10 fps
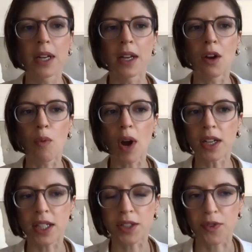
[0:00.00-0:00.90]
One
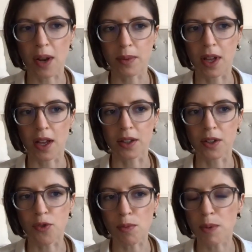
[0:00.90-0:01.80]
is from the
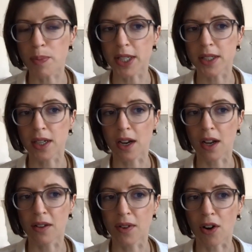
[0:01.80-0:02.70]
former president
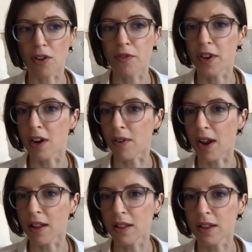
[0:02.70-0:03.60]
of
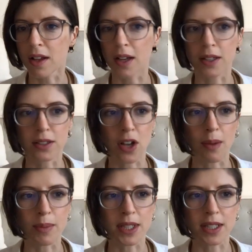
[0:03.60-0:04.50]
RFERL,
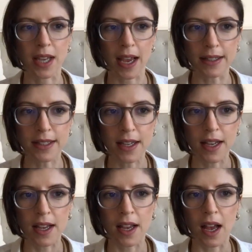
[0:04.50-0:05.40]
Thomas Kent,
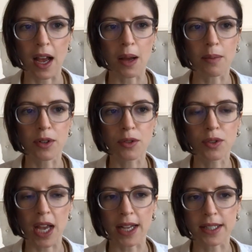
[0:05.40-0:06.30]
who's
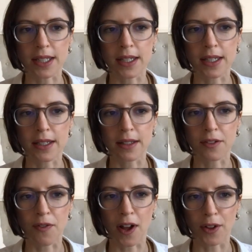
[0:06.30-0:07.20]
asking the
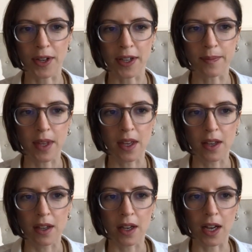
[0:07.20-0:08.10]
following.
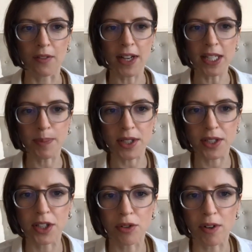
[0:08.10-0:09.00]
Vice
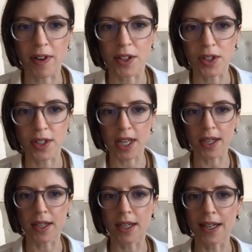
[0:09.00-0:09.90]
President Jourová, you said
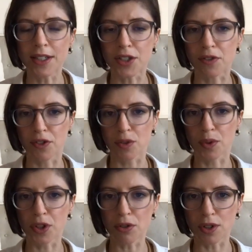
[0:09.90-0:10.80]
in an interview
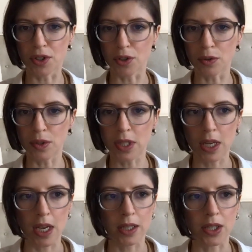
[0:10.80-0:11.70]
with Euronews
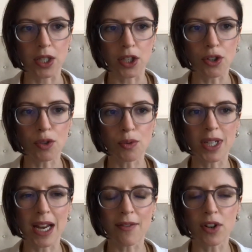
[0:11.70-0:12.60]
that the EU would
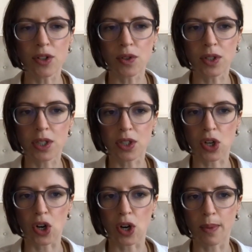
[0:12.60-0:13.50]
never use the
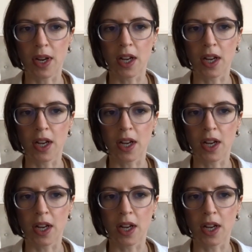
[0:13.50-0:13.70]
term